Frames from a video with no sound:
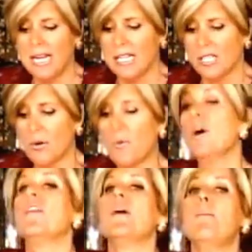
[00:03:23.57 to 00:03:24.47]
So
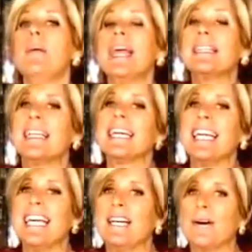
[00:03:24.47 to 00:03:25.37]
the big thing
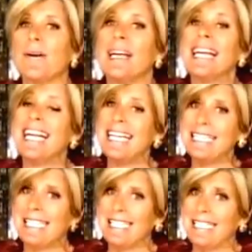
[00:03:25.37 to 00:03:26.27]
here
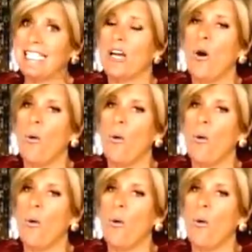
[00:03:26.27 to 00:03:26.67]
isn't.